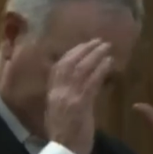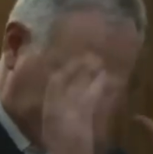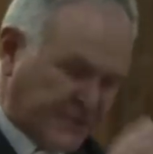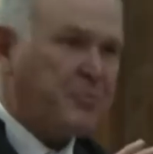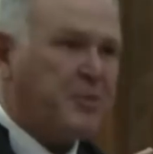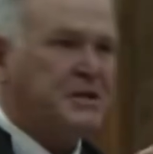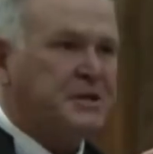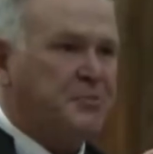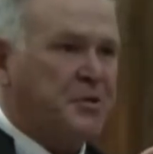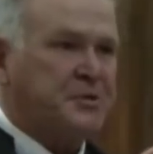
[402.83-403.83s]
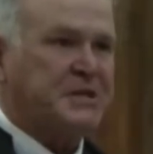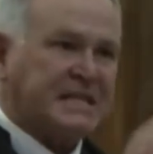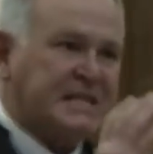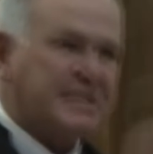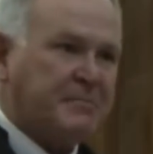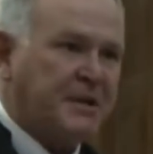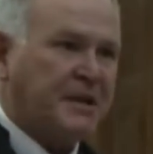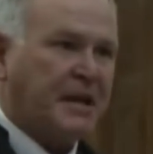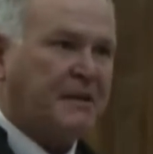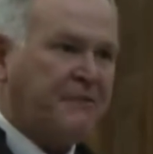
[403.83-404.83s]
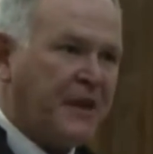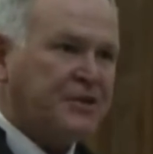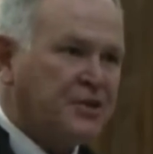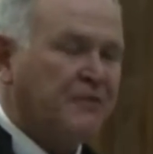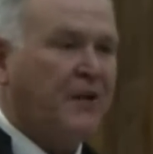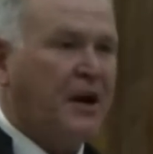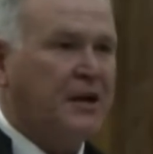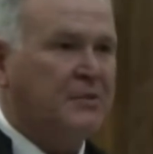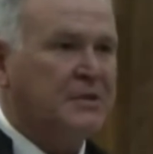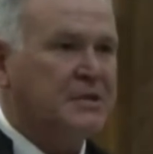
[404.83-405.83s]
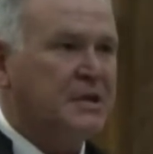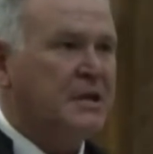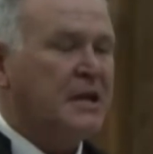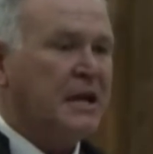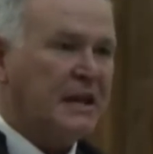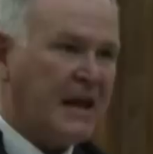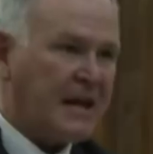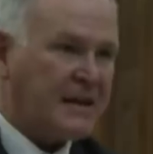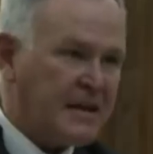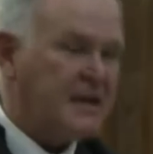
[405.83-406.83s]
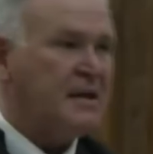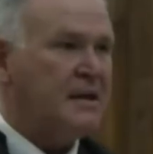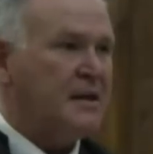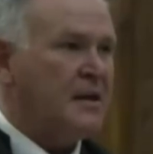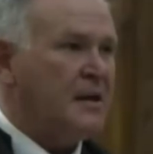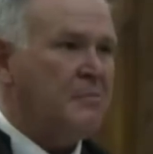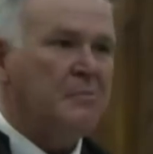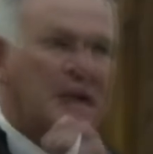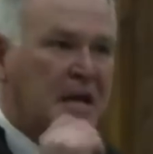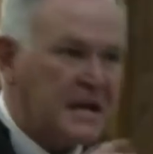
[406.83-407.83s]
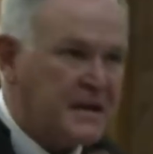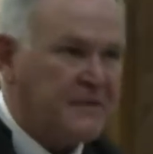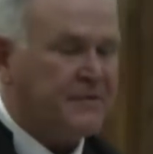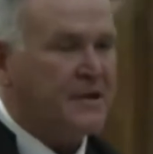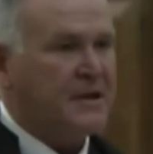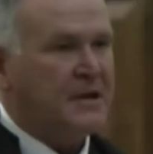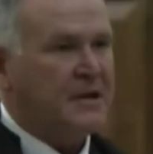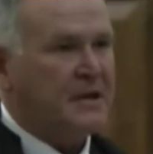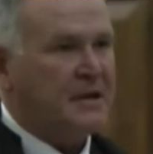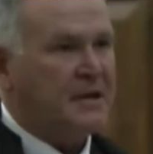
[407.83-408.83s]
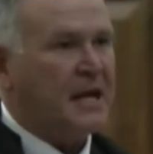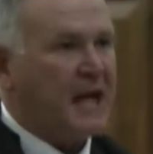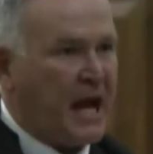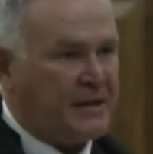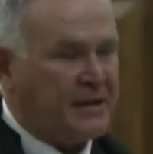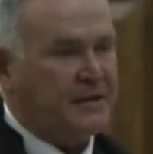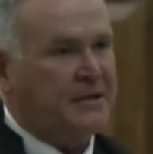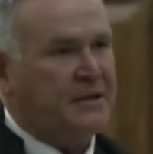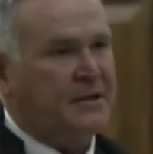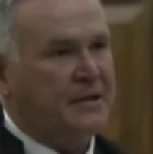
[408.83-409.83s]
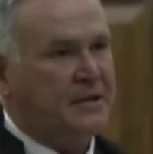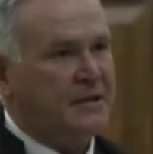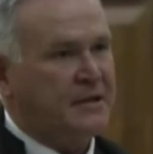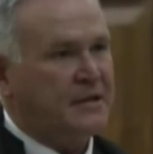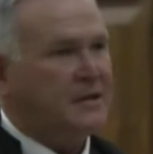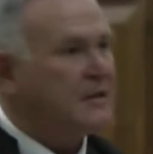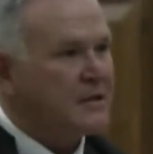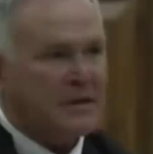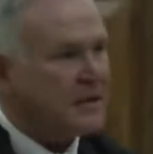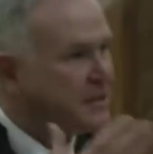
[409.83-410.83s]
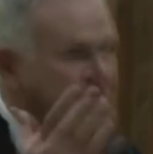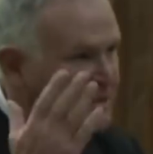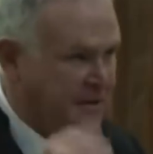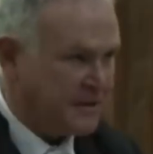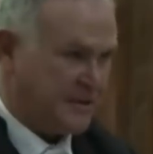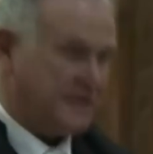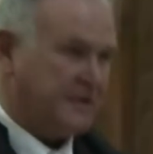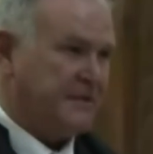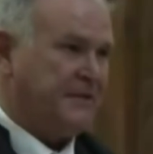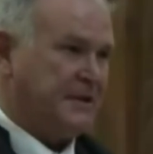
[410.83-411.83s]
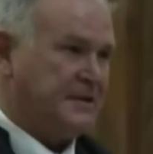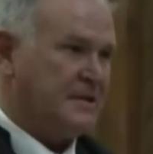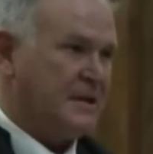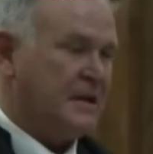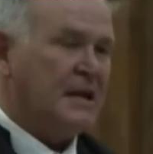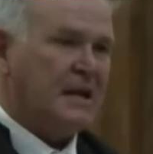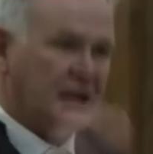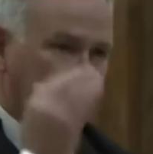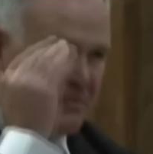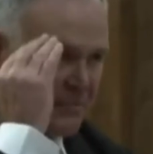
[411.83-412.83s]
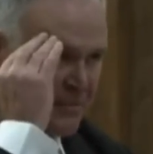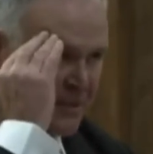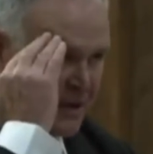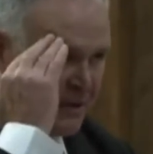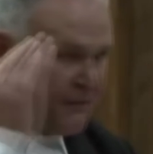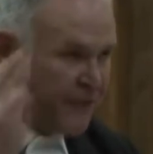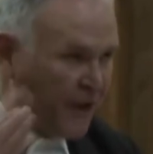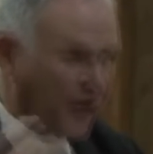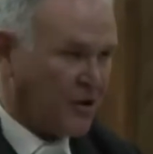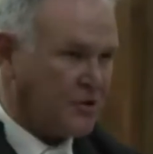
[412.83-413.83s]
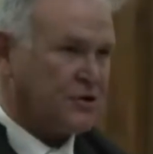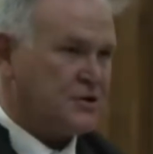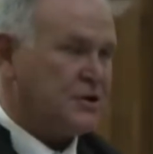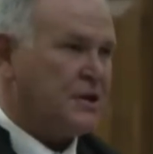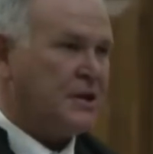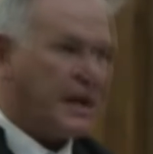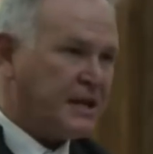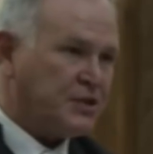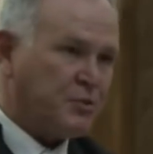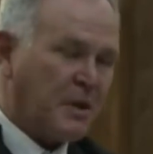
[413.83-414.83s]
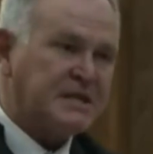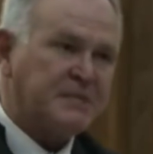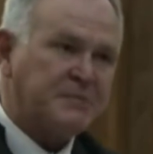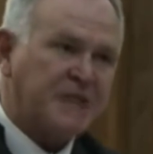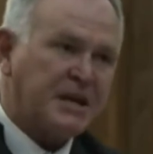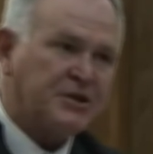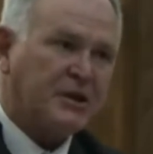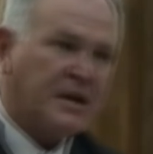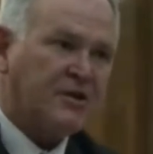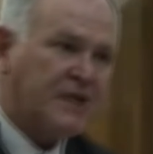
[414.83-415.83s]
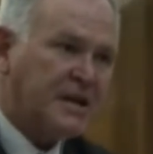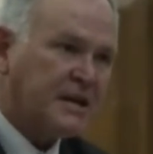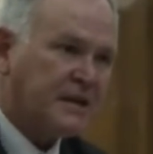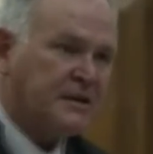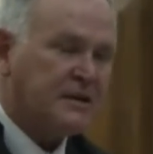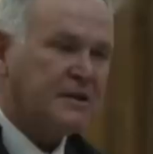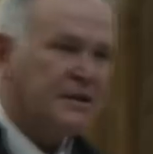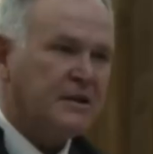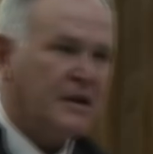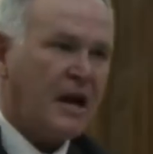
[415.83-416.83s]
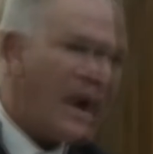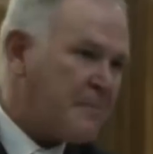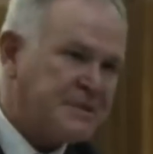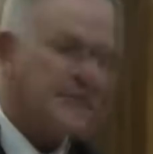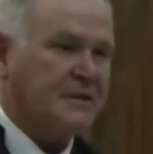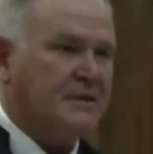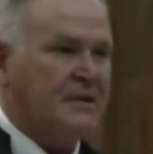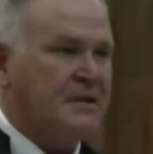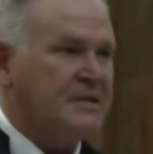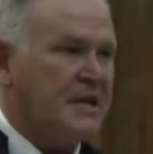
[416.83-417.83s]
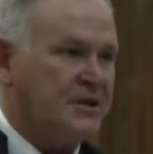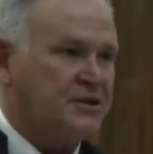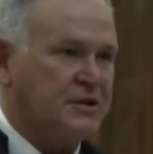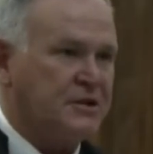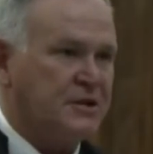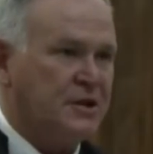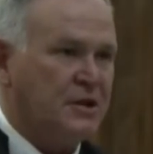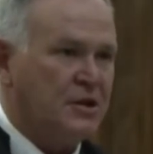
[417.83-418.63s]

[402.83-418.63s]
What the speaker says: just for present purposes, accepting that a factual finding was that he believed that he acted in defense, it follows that there's one substantial ingredient absent in his actions